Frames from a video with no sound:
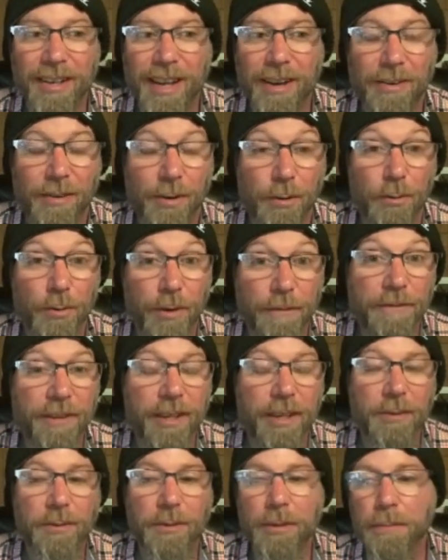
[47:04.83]
how
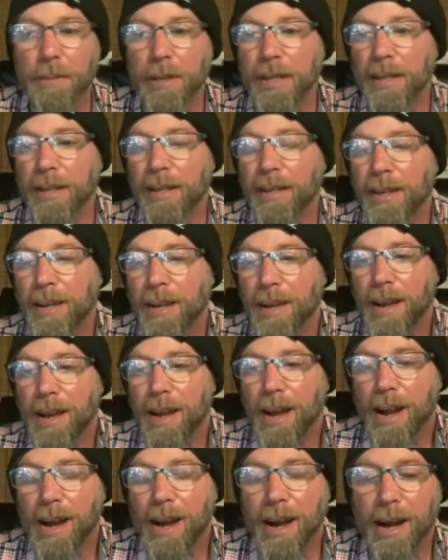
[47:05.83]
horrific it would be.
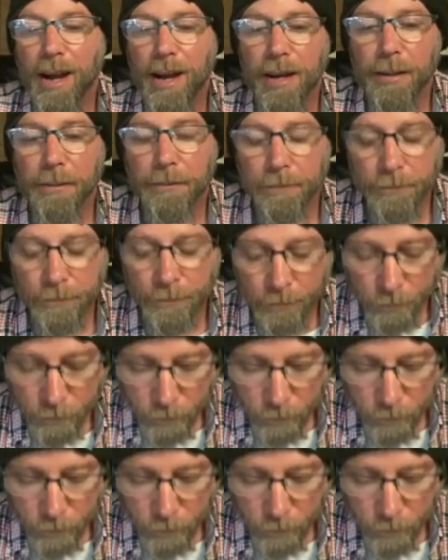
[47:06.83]
Um,